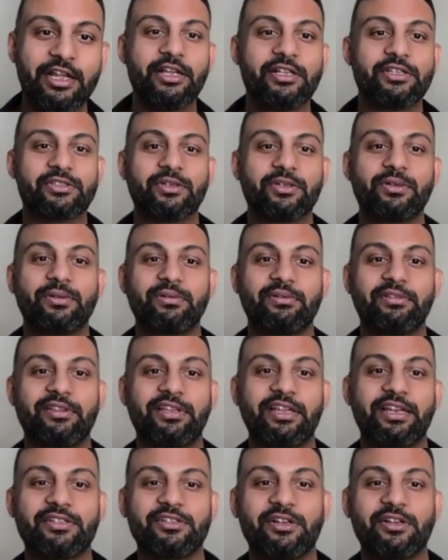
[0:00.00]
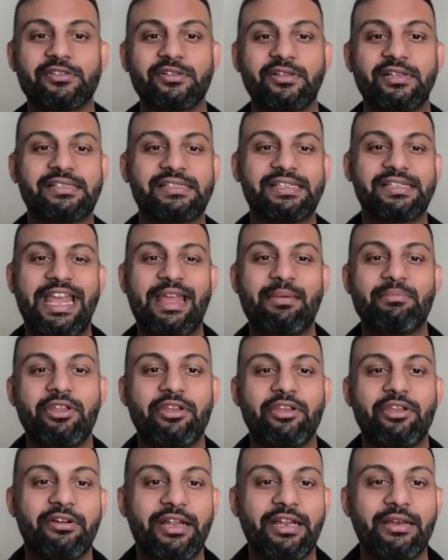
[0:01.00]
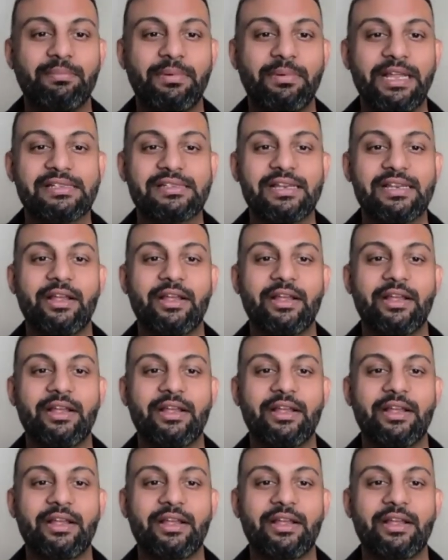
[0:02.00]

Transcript: So there's also this game theory in place,